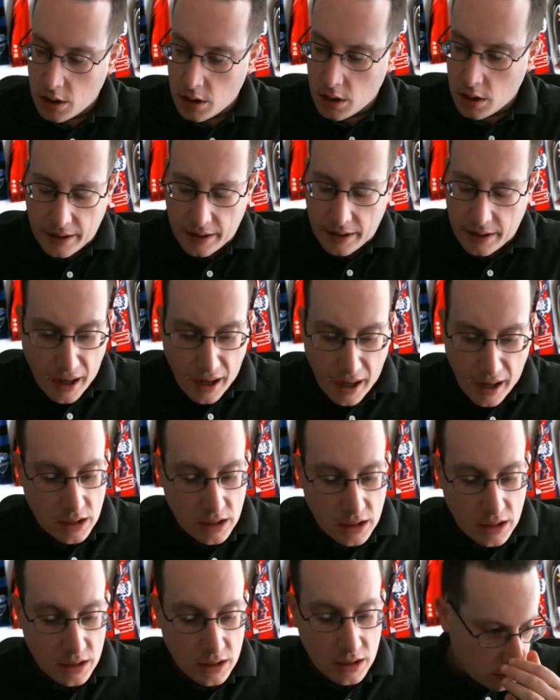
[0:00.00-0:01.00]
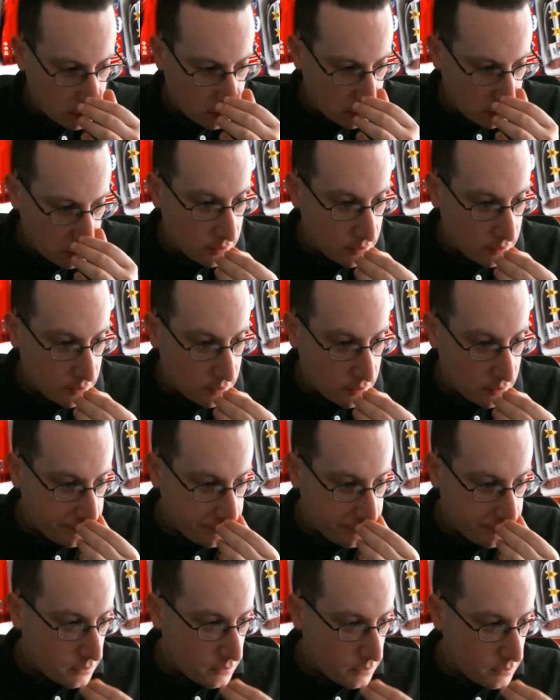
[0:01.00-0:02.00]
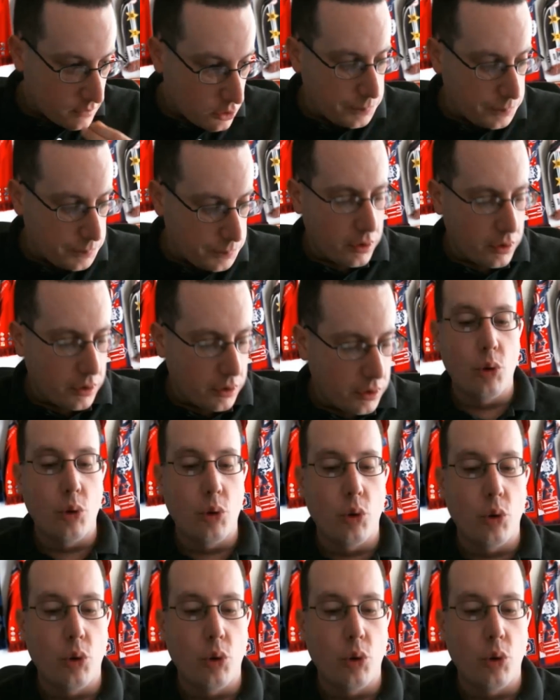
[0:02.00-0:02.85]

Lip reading: I think that the player pool